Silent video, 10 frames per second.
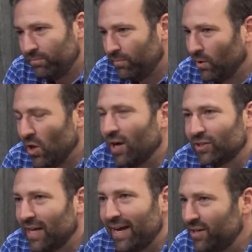
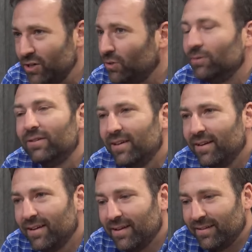alongside you
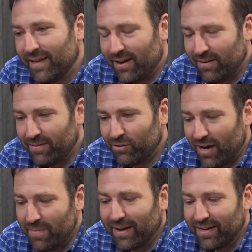that are
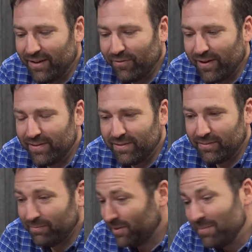trying to make a difference,
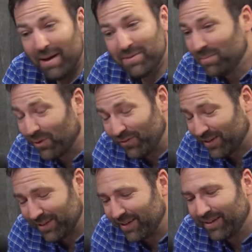sometimes
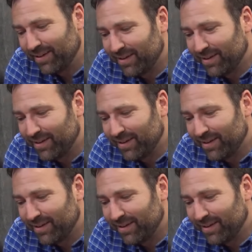imperfectly,